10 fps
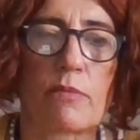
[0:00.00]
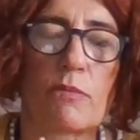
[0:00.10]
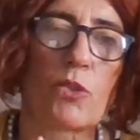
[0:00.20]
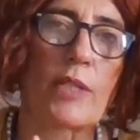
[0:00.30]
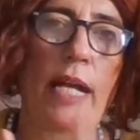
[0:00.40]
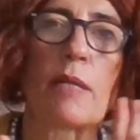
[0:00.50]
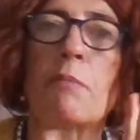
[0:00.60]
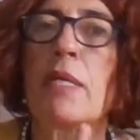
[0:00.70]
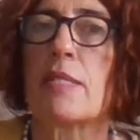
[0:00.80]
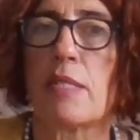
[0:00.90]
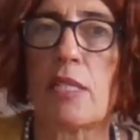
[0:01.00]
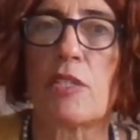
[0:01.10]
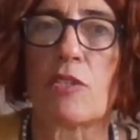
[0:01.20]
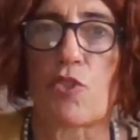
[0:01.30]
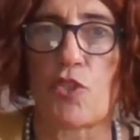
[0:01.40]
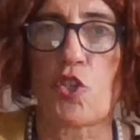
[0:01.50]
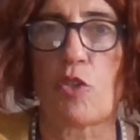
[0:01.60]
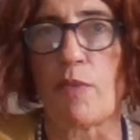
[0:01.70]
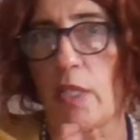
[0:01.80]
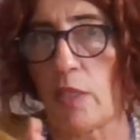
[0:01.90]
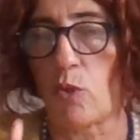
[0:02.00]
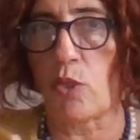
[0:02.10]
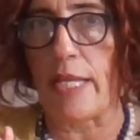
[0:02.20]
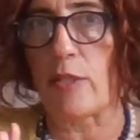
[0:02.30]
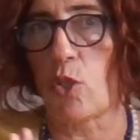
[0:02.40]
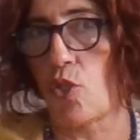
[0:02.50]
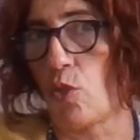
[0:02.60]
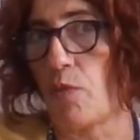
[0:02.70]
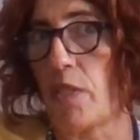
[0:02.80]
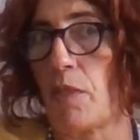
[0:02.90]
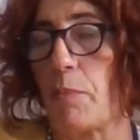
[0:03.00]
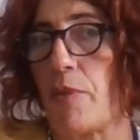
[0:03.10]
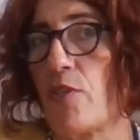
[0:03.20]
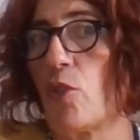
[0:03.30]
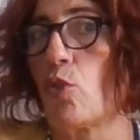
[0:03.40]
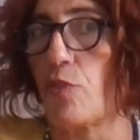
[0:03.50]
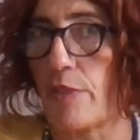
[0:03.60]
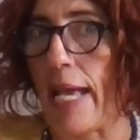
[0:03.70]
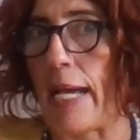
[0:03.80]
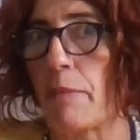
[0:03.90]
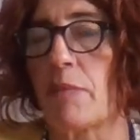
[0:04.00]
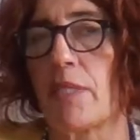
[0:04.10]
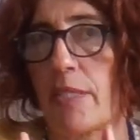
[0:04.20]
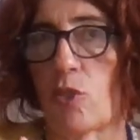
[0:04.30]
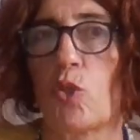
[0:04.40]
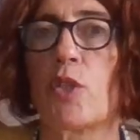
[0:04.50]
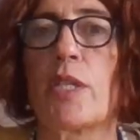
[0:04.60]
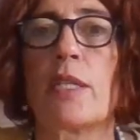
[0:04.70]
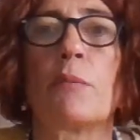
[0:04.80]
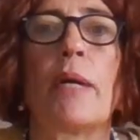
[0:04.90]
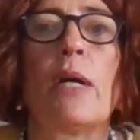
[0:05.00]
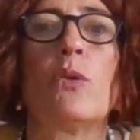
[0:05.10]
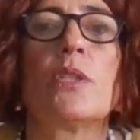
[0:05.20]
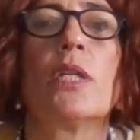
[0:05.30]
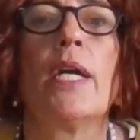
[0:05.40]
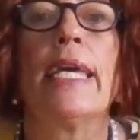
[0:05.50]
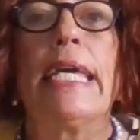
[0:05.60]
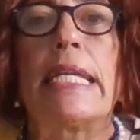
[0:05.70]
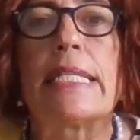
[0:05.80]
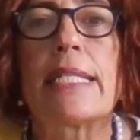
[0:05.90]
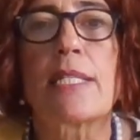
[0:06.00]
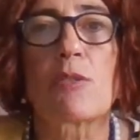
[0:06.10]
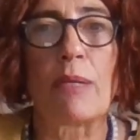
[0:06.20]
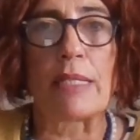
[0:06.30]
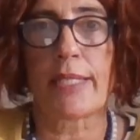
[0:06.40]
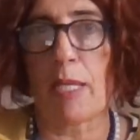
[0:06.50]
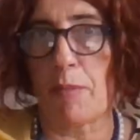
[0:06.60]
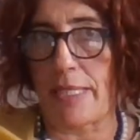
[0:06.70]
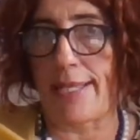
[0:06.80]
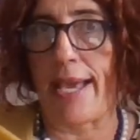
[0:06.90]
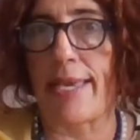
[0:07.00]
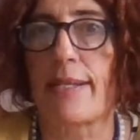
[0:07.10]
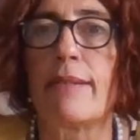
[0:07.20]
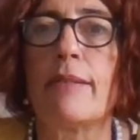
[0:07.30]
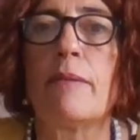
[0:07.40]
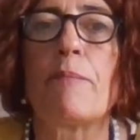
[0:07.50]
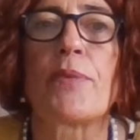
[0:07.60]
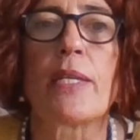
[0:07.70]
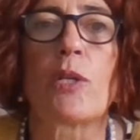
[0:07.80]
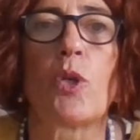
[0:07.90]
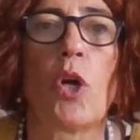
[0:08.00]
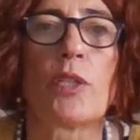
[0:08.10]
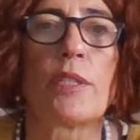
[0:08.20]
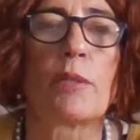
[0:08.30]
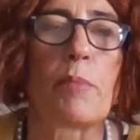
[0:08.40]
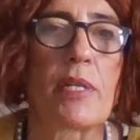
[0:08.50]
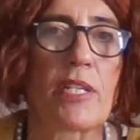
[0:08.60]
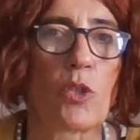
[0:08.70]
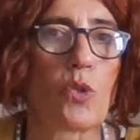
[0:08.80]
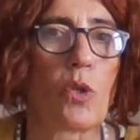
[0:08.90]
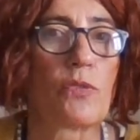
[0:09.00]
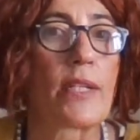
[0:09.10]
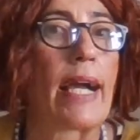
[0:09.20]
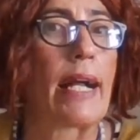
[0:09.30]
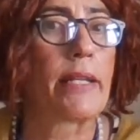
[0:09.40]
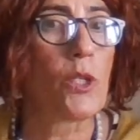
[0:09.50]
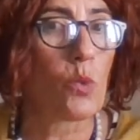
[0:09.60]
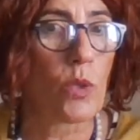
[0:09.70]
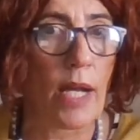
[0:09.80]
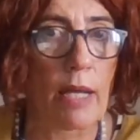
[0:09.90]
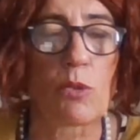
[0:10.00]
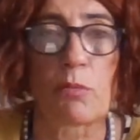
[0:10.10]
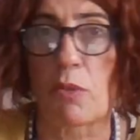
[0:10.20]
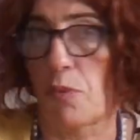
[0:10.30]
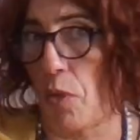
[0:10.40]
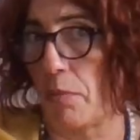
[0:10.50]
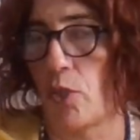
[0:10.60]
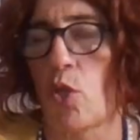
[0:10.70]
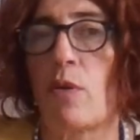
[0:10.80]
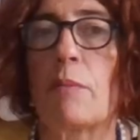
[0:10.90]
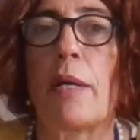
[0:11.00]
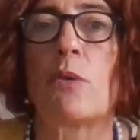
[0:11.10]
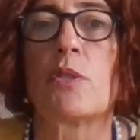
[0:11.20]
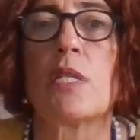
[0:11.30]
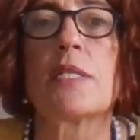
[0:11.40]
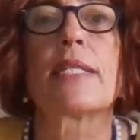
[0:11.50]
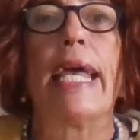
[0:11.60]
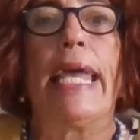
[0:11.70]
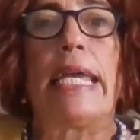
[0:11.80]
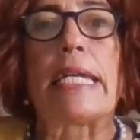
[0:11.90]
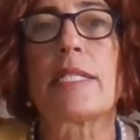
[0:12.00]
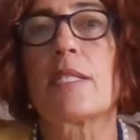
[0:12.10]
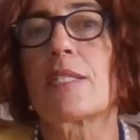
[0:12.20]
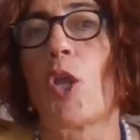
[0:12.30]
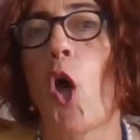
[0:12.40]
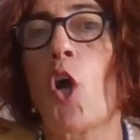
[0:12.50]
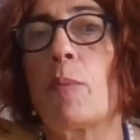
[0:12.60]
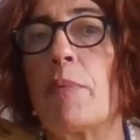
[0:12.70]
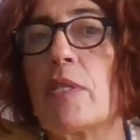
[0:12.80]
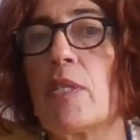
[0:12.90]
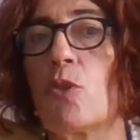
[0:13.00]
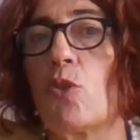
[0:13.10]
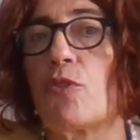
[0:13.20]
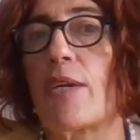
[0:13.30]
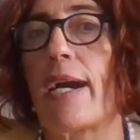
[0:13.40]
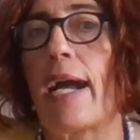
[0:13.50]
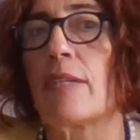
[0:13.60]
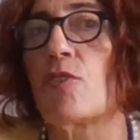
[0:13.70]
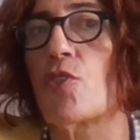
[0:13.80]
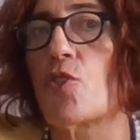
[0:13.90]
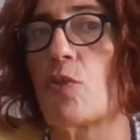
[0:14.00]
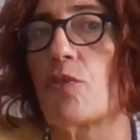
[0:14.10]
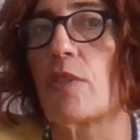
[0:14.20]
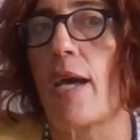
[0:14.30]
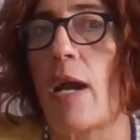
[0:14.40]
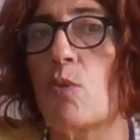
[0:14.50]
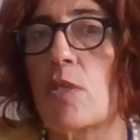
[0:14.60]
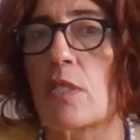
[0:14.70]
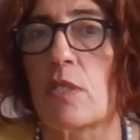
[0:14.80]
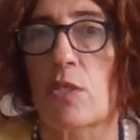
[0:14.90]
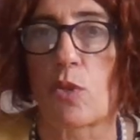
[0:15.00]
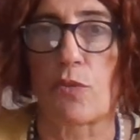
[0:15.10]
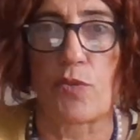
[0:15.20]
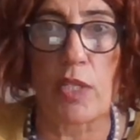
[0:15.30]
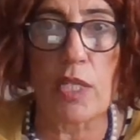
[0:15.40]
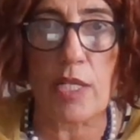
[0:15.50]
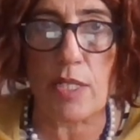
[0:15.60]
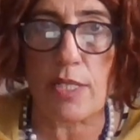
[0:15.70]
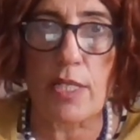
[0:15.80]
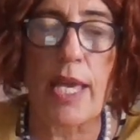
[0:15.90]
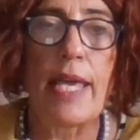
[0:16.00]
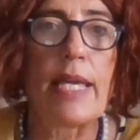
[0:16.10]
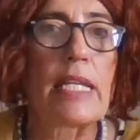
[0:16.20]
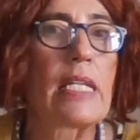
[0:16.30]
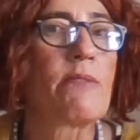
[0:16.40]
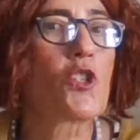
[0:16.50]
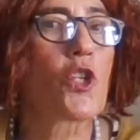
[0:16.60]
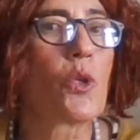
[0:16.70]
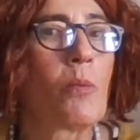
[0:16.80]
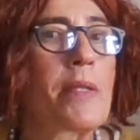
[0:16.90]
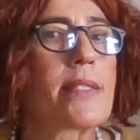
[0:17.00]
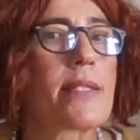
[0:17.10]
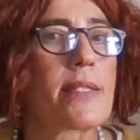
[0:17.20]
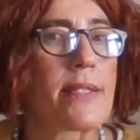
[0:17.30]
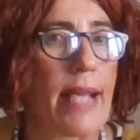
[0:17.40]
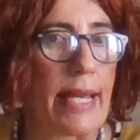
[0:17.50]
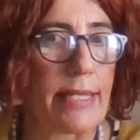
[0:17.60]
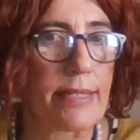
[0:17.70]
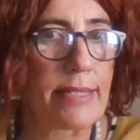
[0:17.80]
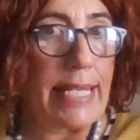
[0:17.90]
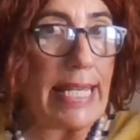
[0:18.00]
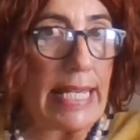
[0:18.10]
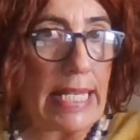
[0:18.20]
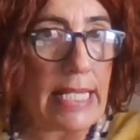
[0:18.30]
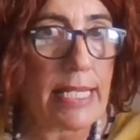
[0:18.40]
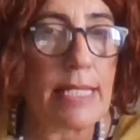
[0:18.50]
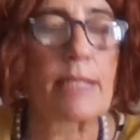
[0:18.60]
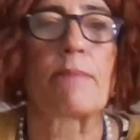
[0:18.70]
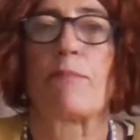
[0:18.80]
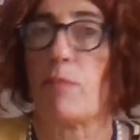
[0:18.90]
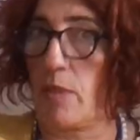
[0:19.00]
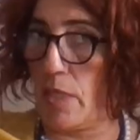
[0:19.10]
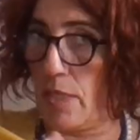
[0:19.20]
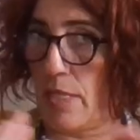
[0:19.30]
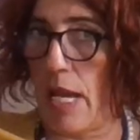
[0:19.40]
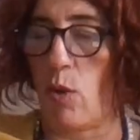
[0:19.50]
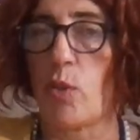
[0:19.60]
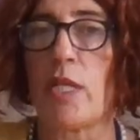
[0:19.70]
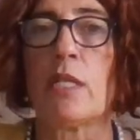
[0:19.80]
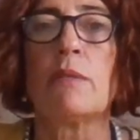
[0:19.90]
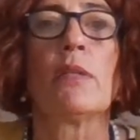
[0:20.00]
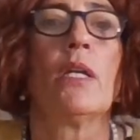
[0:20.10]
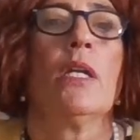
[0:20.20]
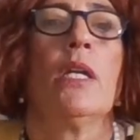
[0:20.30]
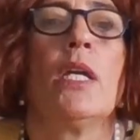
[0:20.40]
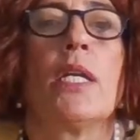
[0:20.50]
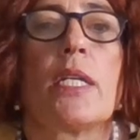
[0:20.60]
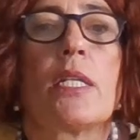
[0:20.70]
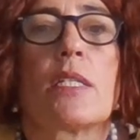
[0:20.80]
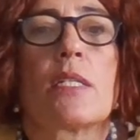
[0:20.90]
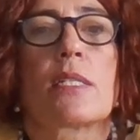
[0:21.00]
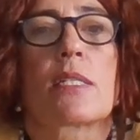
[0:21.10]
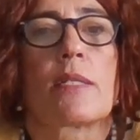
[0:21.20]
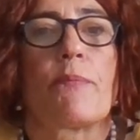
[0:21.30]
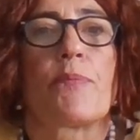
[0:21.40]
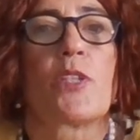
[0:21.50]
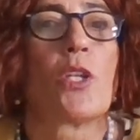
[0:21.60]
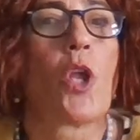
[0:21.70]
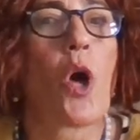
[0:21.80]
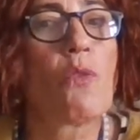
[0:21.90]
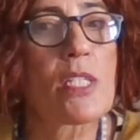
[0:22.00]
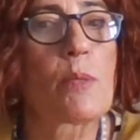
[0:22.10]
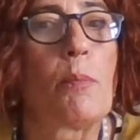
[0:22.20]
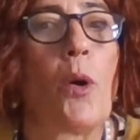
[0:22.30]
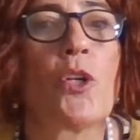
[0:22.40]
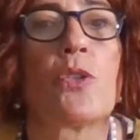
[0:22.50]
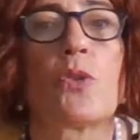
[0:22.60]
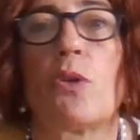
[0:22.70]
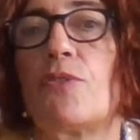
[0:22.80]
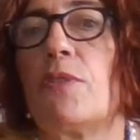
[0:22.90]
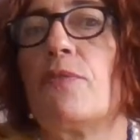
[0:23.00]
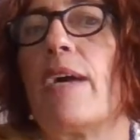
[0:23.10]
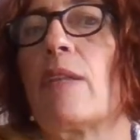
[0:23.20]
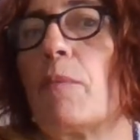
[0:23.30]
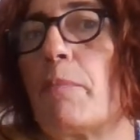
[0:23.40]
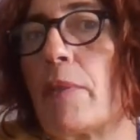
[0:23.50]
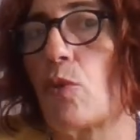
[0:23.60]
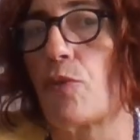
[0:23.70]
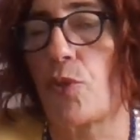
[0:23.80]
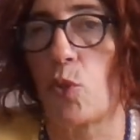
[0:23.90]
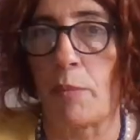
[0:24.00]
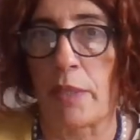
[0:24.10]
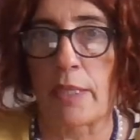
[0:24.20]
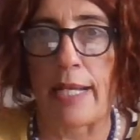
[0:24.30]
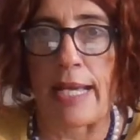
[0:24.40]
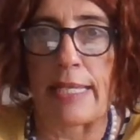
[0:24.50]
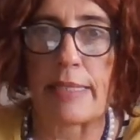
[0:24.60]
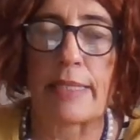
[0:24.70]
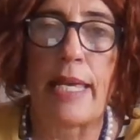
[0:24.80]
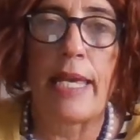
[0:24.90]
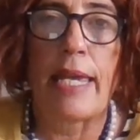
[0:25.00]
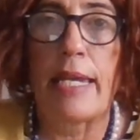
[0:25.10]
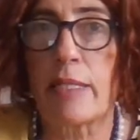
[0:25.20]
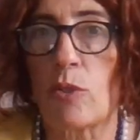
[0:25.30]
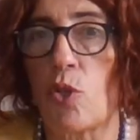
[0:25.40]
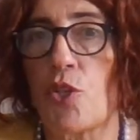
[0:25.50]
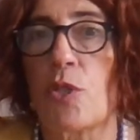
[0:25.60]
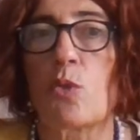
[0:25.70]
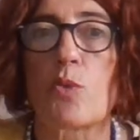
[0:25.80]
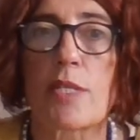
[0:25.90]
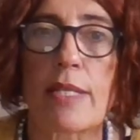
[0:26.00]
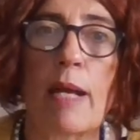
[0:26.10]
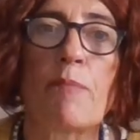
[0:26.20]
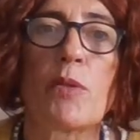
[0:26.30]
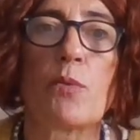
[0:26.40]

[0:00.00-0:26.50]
what Kali means in Indian tradition, we can connect also with the period of time that they are talking about. This is one-time cycle. They call it period of Kali Yuga. You most probably know about this. It is a long period of hundreds of thousands of years in which human society is now in. It is the lowest point of development of humankind. And according to some, the